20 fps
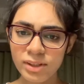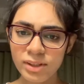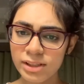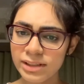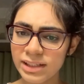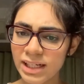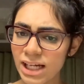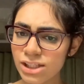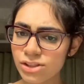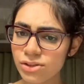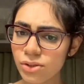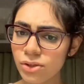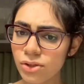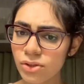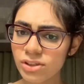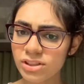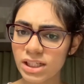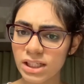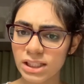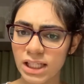Lajo
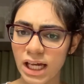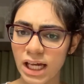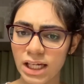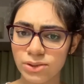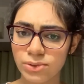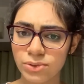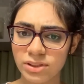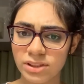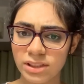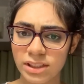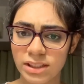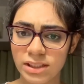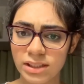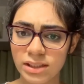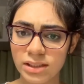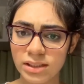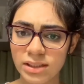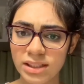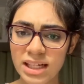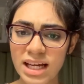looks at Dadu's list.
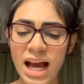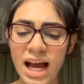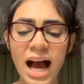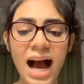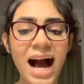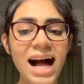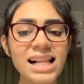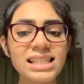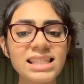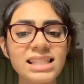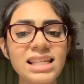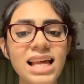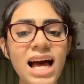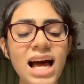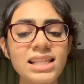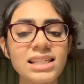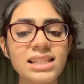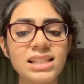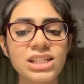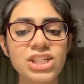I'll
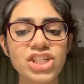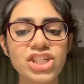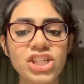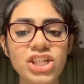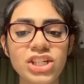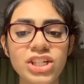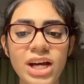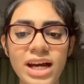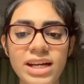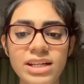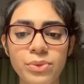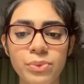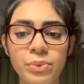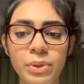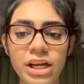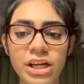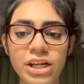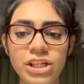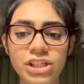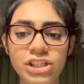start searching right
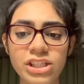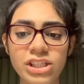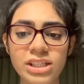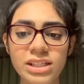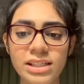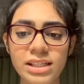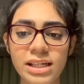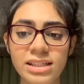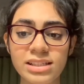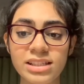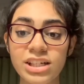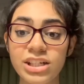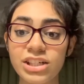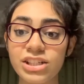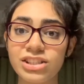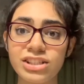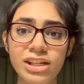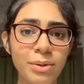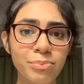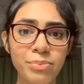away, she says,
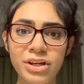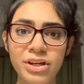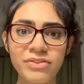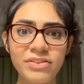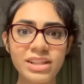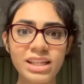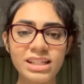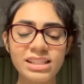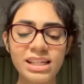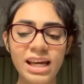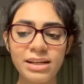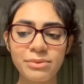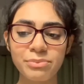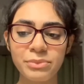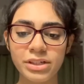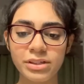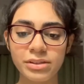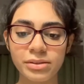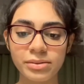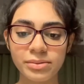jumping with
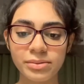excitement.